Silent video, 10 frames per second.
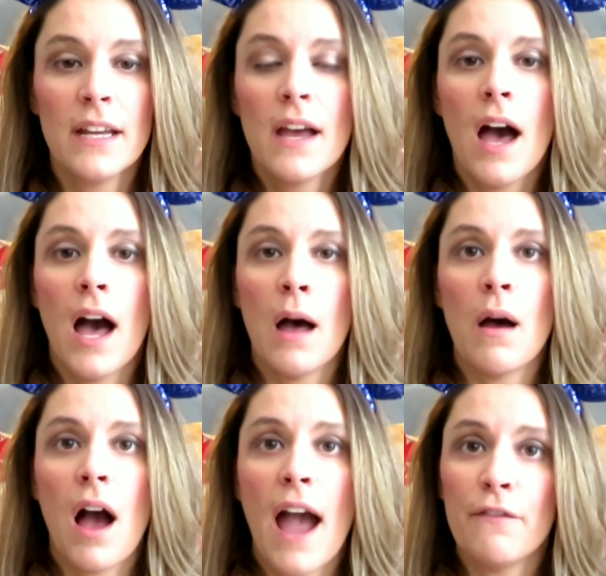
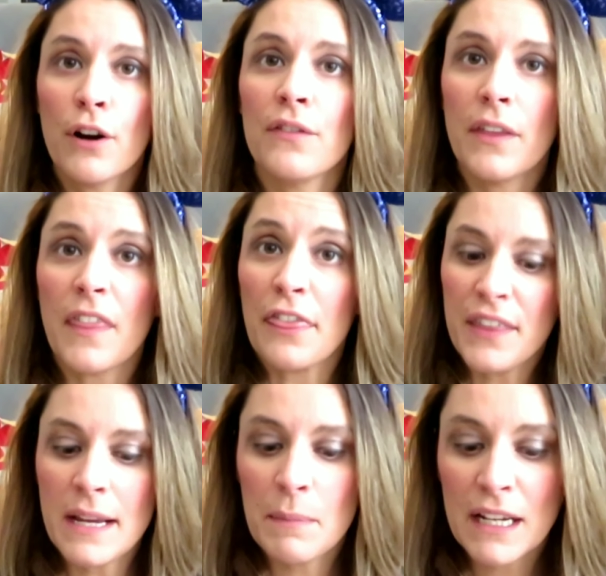I've heard that the
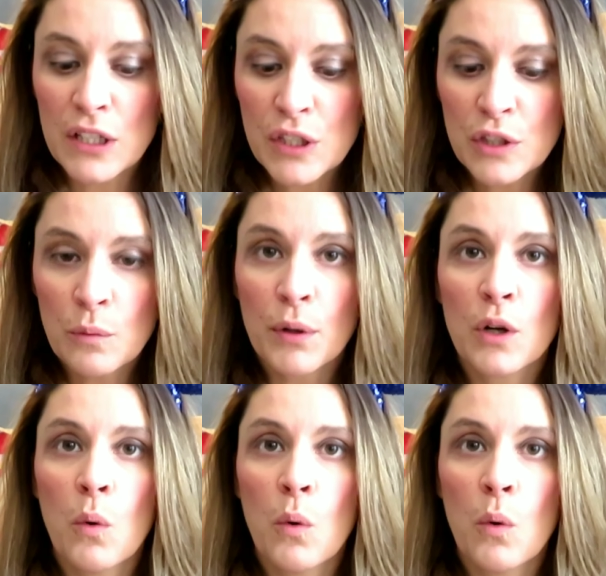theming is super